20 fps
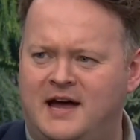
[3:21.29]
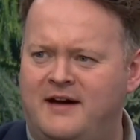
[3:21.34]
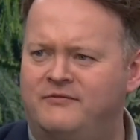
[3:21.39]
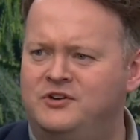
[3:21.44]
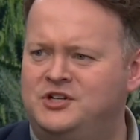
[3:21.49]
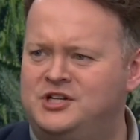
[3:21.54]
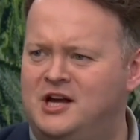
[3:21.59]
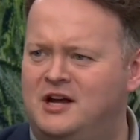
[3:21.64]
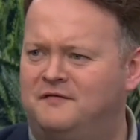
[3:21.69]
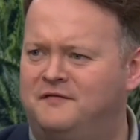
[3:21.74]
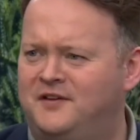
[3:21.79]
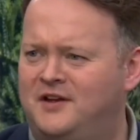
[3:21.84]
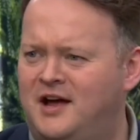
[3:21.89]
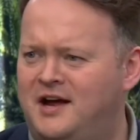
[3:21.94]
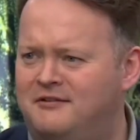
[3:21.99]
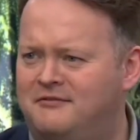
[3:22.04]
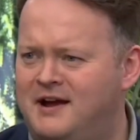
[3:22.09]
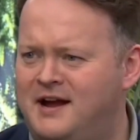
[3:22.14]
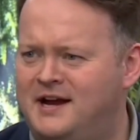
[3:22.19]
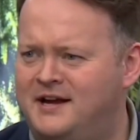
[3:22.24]
I haven't checked
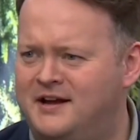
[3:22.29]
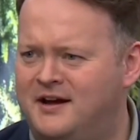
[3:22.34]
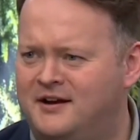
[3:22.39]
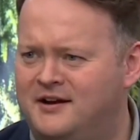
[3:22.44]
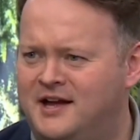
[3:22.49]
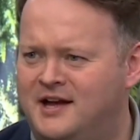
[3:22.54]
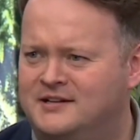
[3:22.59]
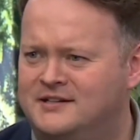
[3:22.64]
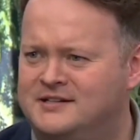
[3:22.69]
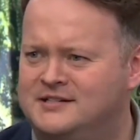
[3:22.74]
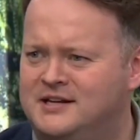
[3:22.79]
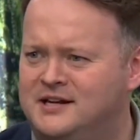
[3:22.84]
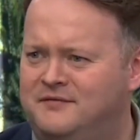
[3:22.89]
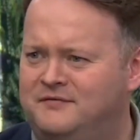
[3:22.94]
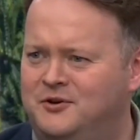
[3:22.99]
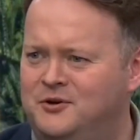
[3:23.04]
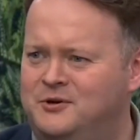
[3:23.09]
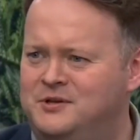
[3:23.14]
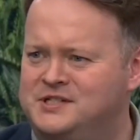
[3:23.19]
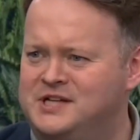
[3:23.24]
flight radar yet to see
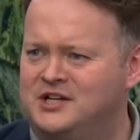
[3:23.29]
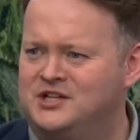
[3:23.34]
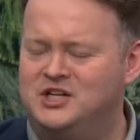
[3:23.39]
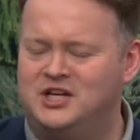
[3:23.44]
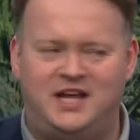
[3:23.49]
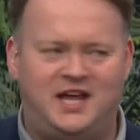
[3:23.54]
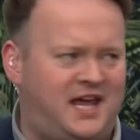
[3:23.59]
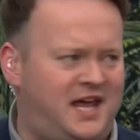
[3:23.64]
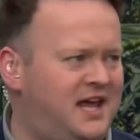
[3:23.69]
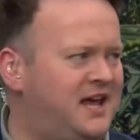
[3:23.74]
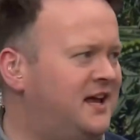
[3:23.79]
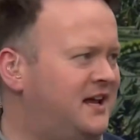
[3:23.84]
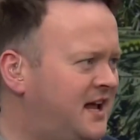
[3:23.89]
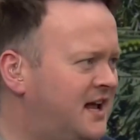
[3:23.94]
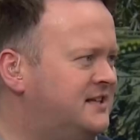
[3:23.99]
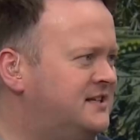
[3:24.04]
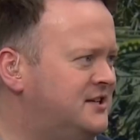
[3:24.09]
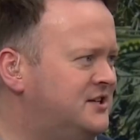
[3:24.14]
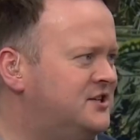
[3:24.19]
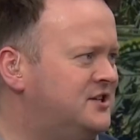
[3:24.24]
if Luca's actually here
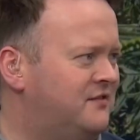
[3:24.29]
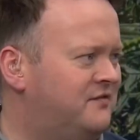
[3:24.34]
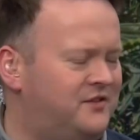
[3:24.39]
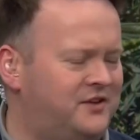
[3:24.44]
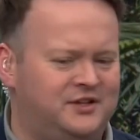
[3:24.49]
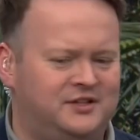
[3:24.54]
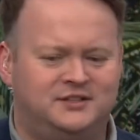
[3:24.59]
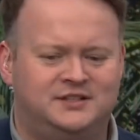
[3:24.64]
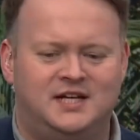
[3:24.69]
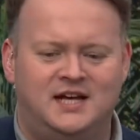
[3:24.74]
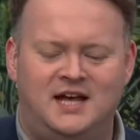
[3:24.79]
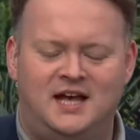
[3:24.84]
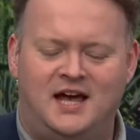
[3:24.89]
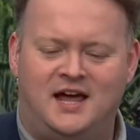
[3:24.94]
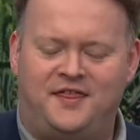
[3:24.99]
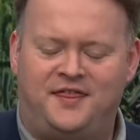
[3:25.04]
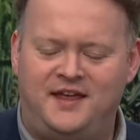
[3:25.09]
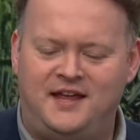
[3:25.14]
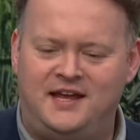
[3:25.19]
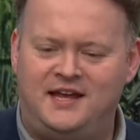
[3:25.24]
yet in Sheffield.
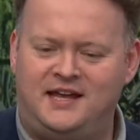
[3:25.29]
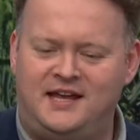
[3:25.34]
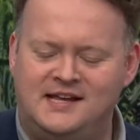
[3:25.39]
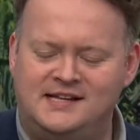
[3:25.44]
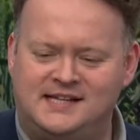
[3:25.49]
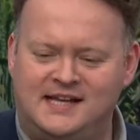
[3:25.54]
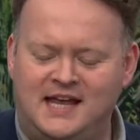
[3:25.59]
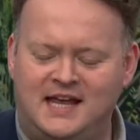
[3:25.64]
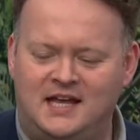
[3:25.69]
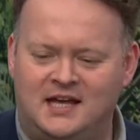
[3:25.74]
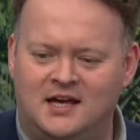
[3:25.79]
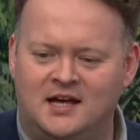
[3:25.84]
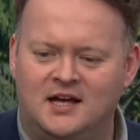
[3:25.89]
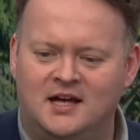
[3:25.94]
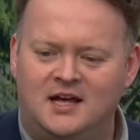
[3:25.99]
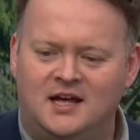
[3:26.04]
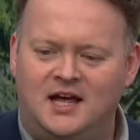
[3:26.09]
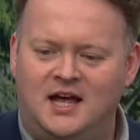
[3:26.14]
I think he is here.